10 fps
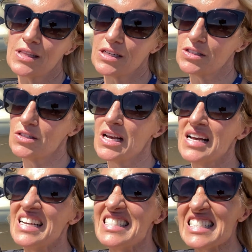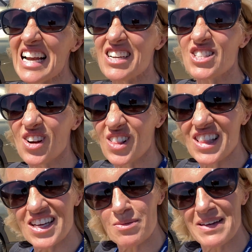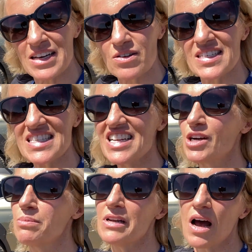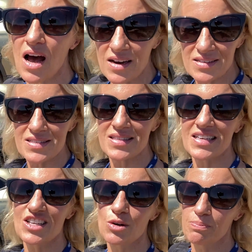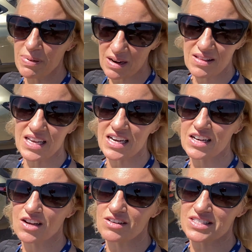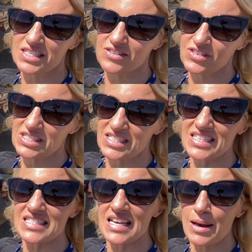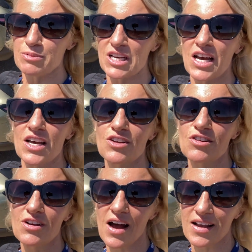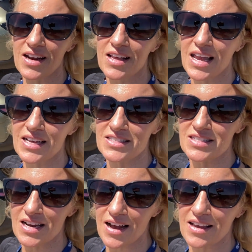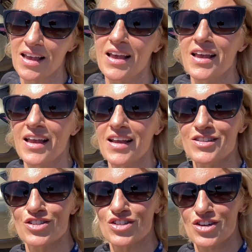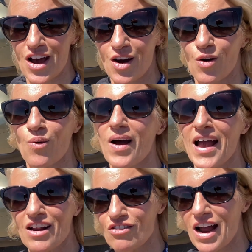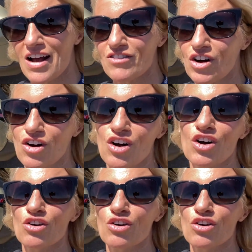The tires are a little bit noisier, but honestly, you're barely gonna notice a difference, except you're not gonna get stuck in snow and gravel.